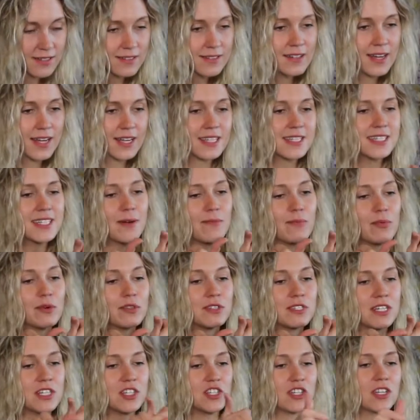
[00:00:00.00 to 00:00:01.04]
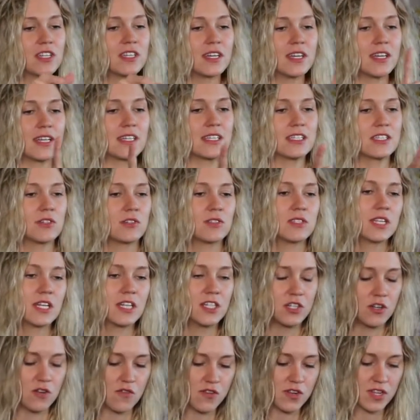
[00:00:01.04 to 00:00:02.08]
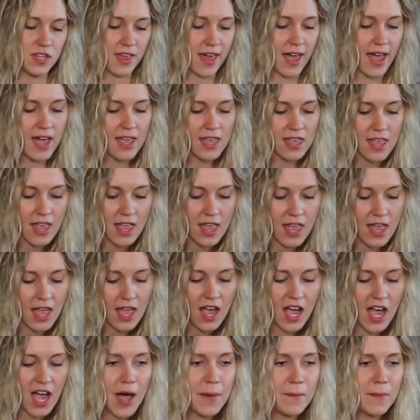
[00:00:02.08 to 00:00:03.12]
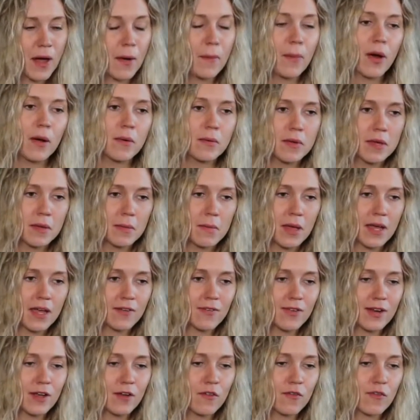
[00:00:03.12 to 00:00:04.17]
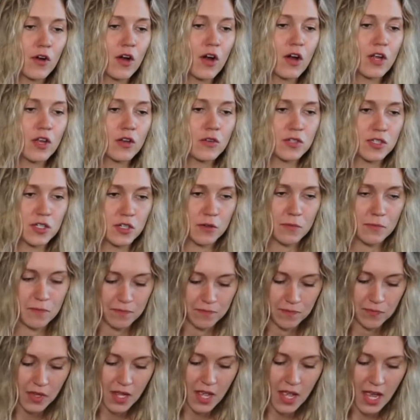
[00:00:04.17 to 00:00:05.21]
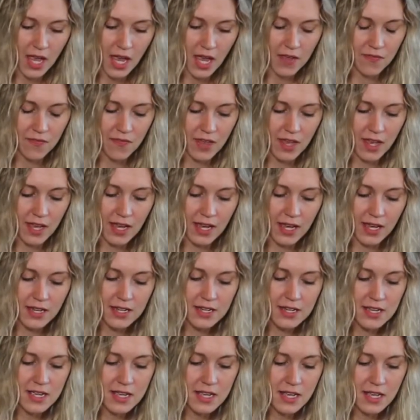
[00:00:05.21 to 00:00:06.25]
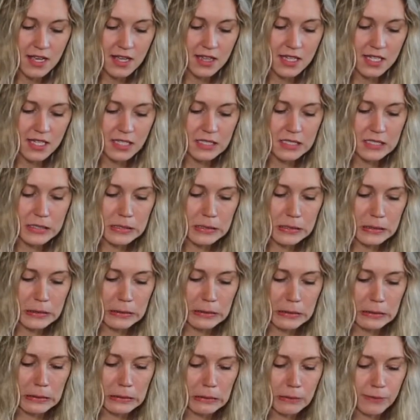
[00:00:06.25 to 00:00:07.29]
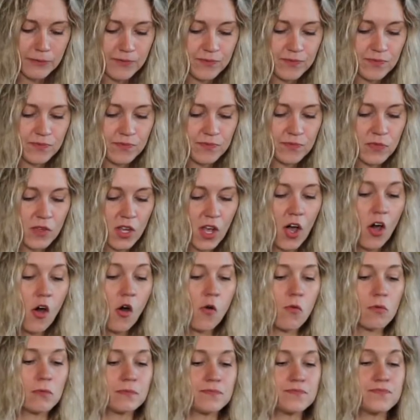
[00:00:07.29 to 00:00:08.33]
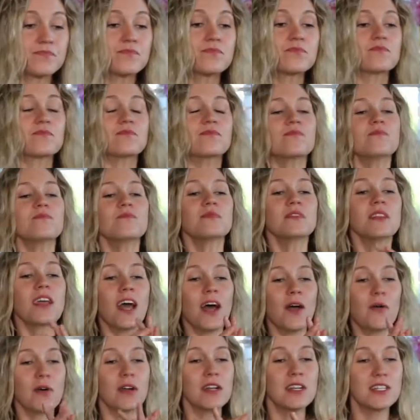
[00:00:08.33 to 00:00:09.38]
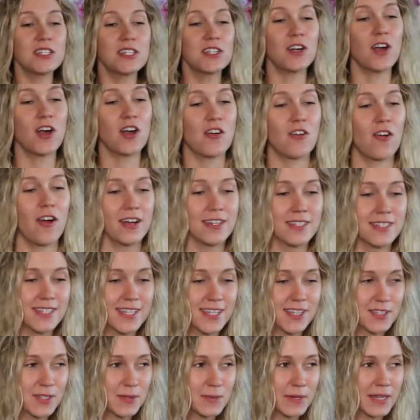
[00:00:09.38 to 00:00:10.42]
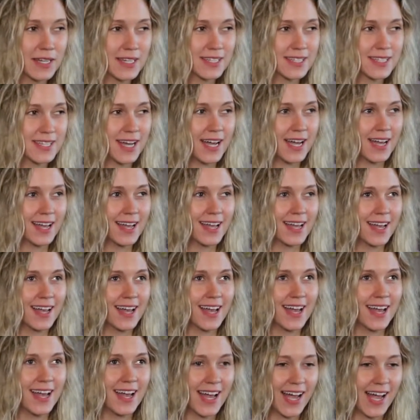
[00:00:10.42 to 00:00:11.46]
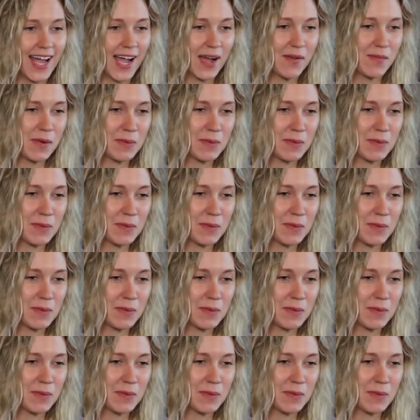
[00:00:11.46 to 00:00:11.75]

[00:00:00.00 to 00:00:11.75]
next up we'll teach cleaning, so stay tuned to that. I'll probably make a video for our YouTube. And then let's see. Oh, I wanted to talk garage sales because I'm